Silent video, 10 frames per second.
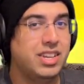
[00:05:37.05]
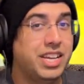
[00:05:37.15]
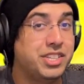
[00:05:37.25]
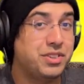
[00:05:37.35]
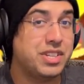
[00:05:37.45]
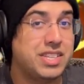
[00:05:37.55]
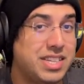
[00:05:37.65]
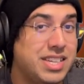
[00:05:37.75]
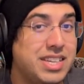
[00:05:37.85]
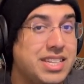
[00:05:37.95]
As you can
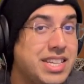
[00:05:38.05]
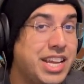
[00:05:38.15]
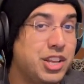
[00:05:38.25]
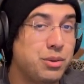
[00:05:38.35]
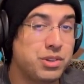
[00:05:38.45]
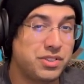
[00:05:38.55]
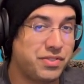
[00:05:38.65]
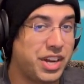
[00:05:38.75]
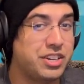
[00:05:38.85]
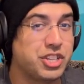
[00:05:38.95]
see, Divinus
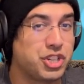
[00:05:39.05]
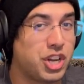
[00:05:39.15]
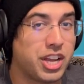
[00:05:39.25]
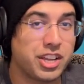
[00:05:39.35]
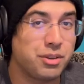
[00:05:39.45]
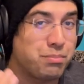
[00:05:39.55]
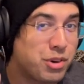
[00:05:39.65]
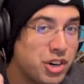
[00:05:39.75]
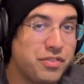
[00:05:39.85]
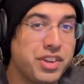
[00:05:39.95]
fires a shotgun
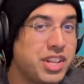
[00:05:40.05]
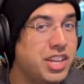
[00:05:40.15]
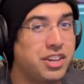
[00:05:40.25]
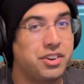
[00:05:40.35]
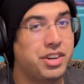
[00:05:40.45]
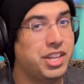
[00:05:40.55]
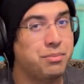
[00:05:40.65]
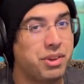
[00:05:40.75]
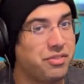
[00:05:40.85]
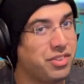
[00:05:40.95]
perfectly
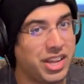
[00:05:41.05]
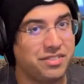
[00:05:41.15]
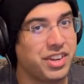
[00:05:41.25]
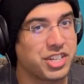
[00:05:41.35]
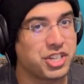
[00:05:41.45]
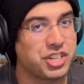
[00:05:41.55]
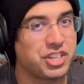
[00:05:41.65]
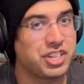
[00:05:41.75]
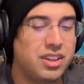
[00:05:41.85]
underneath my flight vector.